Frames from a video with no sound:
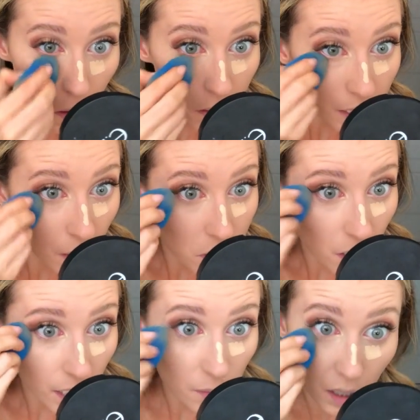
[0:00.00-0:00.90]
Yeah, I was
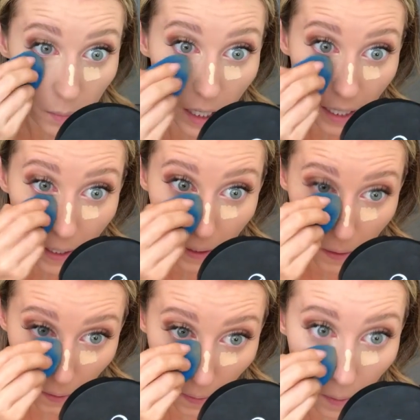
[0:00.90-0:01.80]
talking about my
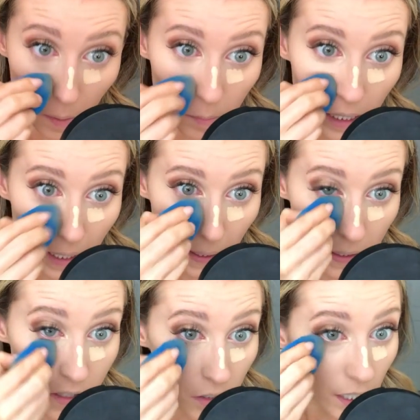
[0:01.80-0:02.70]
my
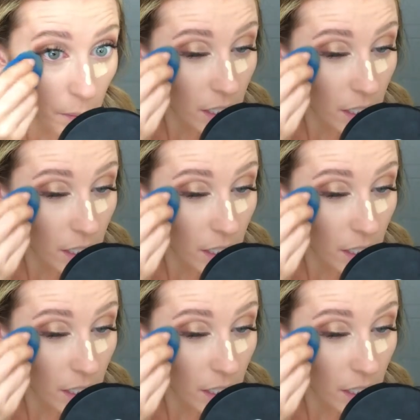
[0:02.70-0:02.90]
Instagram.